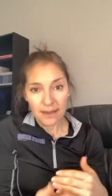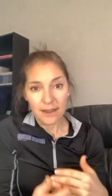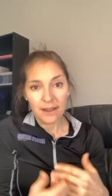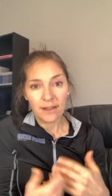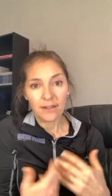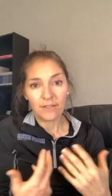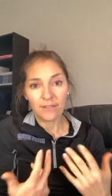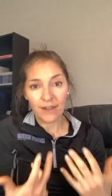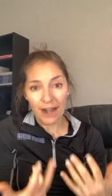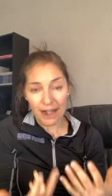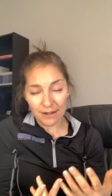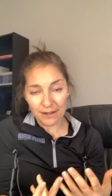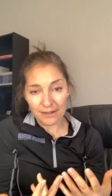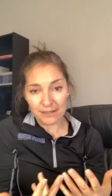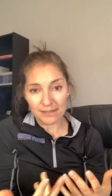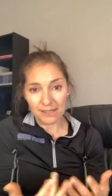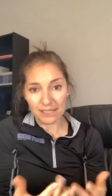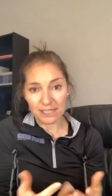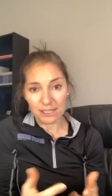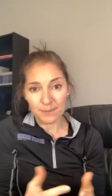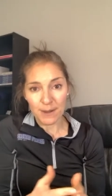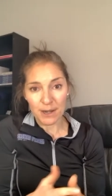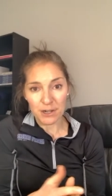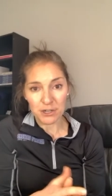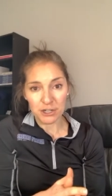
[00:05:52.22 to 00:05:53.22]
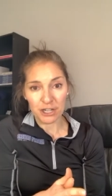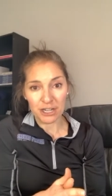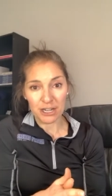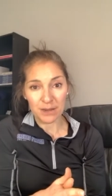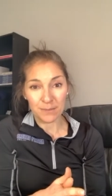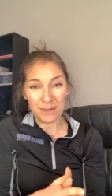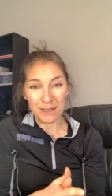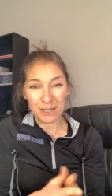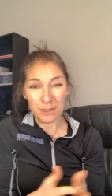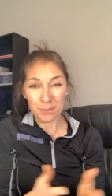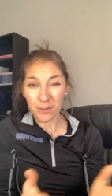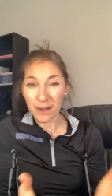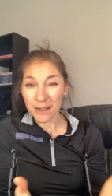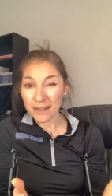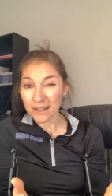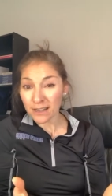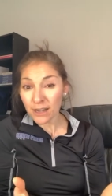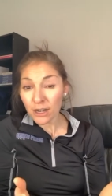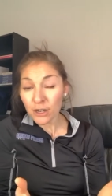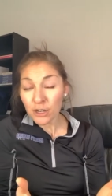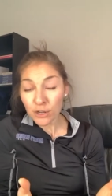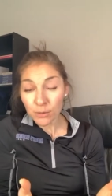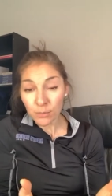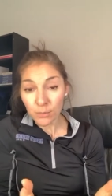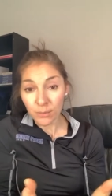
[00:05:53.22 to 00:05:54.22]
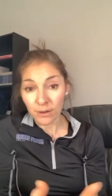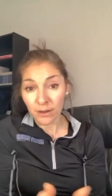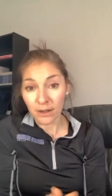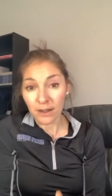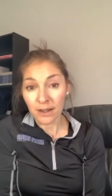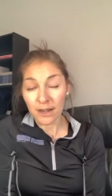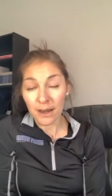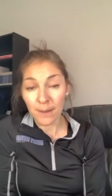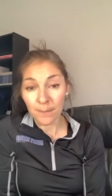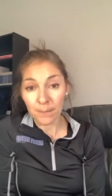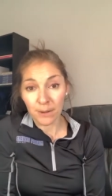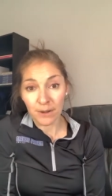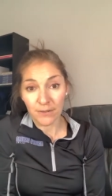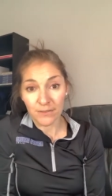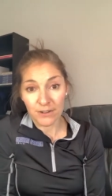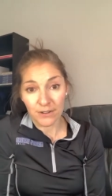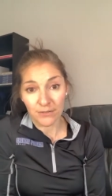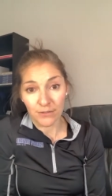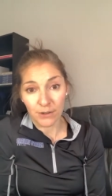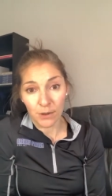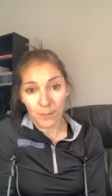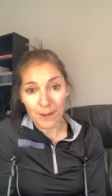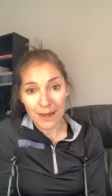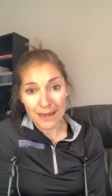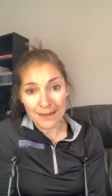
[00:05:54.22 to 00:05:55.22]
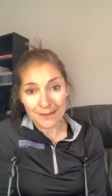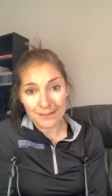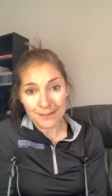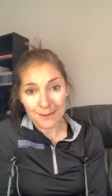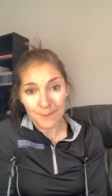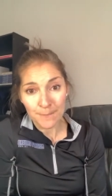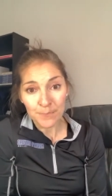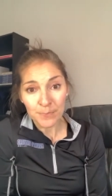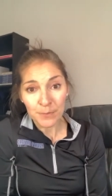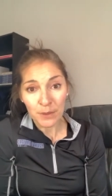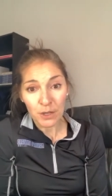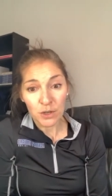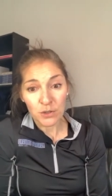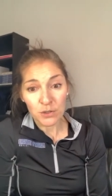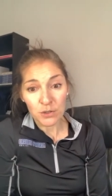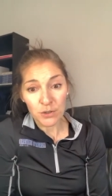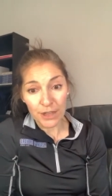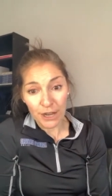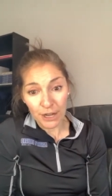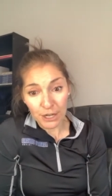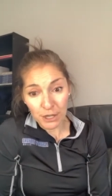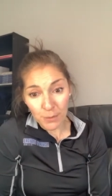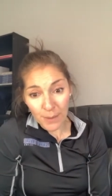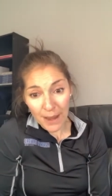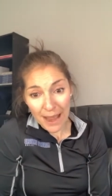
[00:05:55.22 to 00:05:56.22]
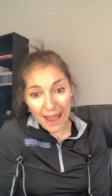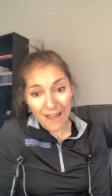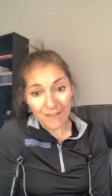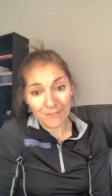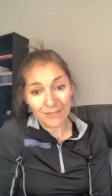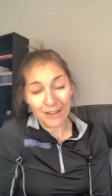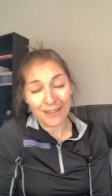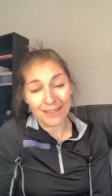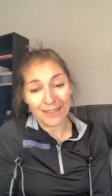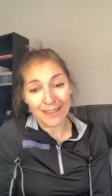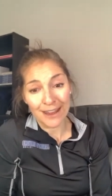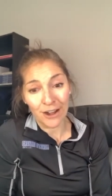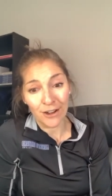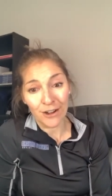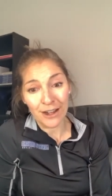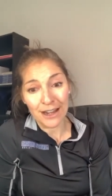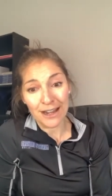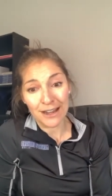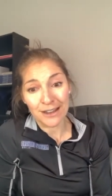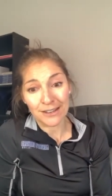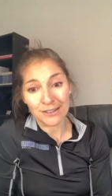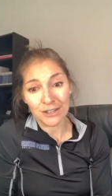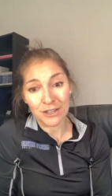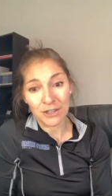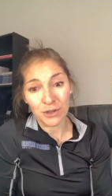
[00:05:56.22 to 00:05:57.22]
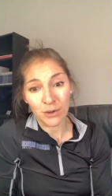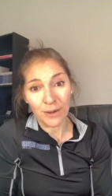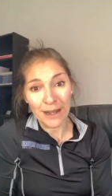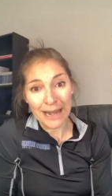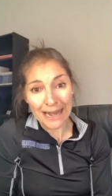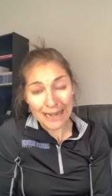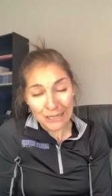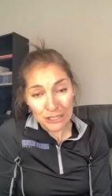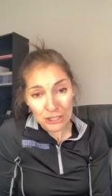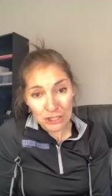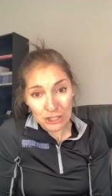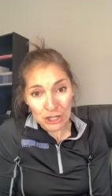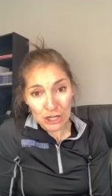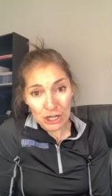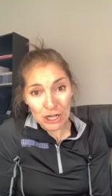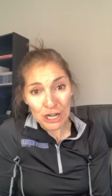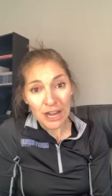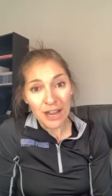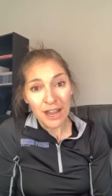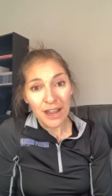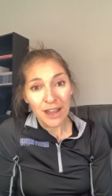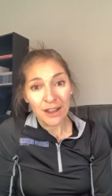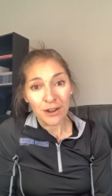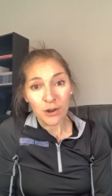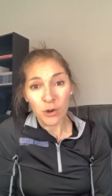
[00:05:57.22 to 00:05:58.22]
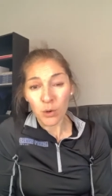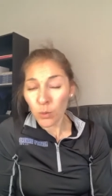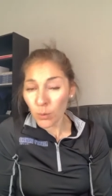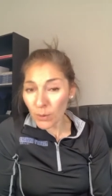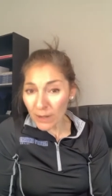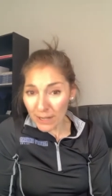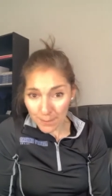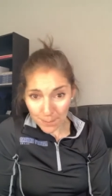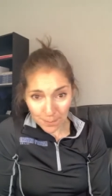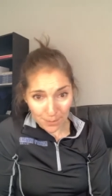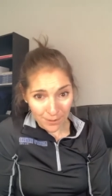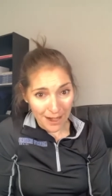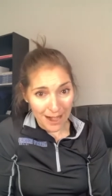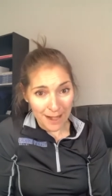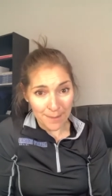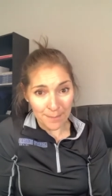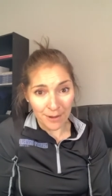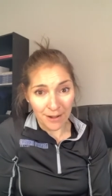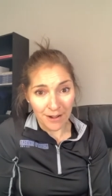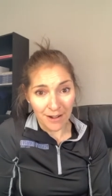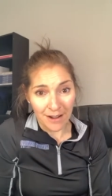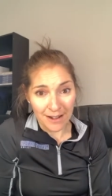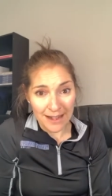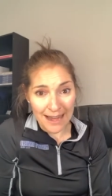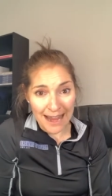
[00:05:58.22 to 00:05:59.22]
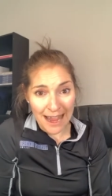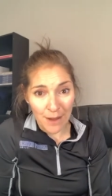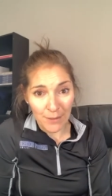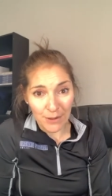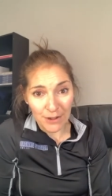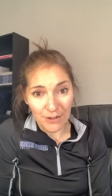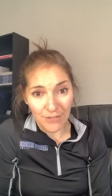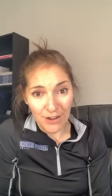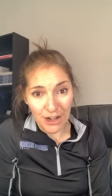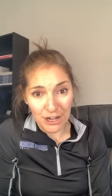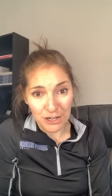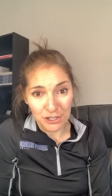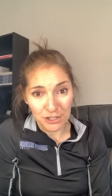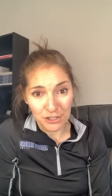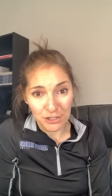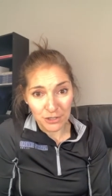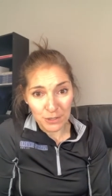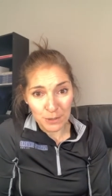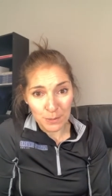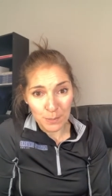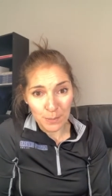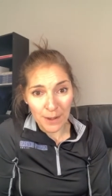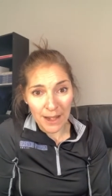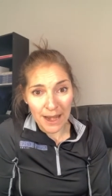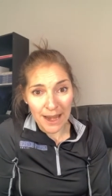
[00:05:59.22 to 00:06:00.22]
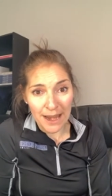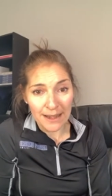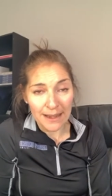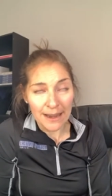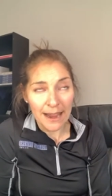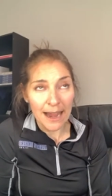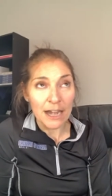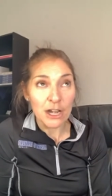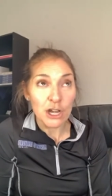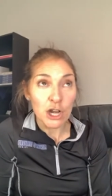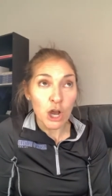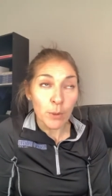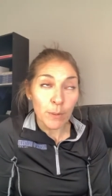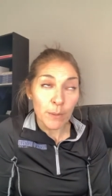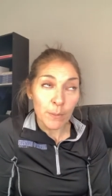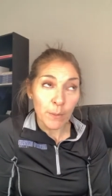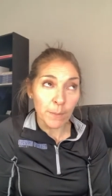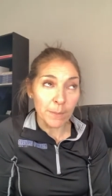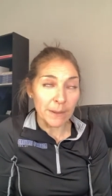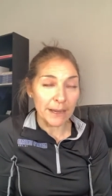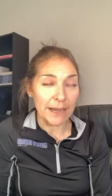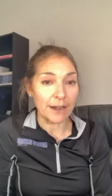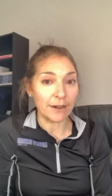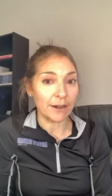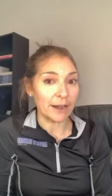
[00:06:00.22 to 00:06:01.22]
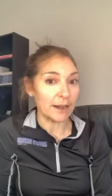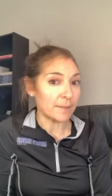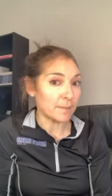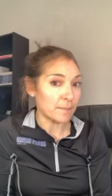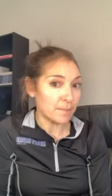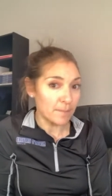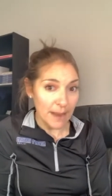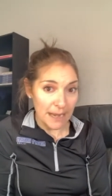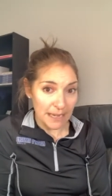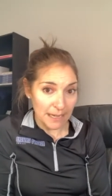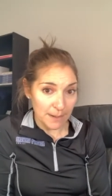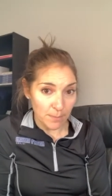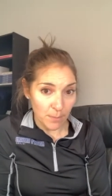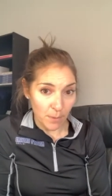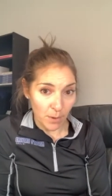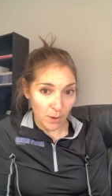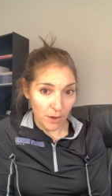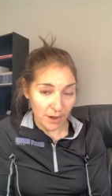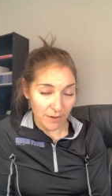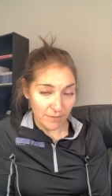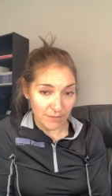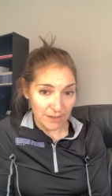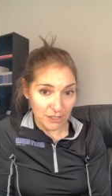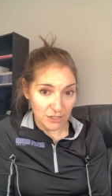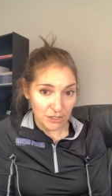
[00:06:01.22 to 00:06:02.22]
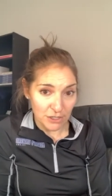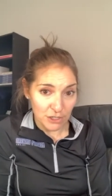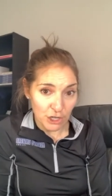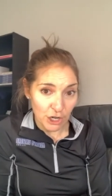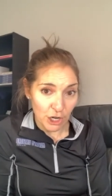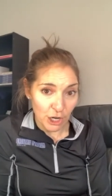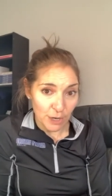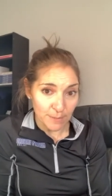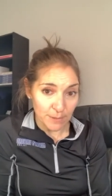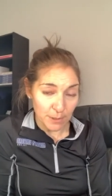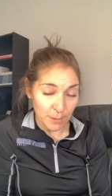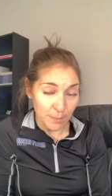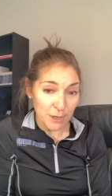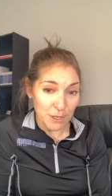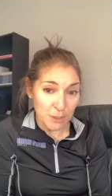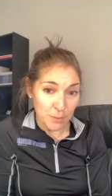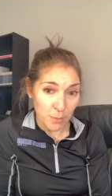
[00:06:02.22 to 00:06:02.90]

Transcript: Viruses especially can be spread in a, numer a number of different ways. So there you have it. There is your answer. Quick primer on how infections are spread. I know we will be hearing many more of these terms, or much